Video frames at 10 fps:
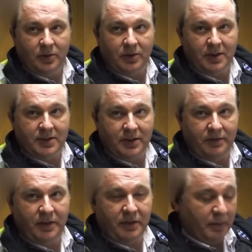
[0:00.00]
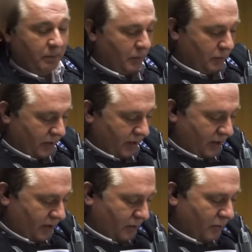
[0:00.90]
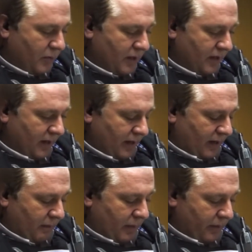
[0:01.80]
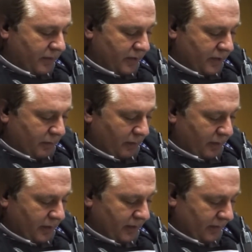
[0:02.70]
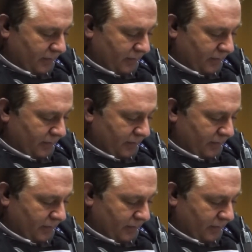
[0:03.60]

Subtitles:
All right, so it's very important that you blow into this properly.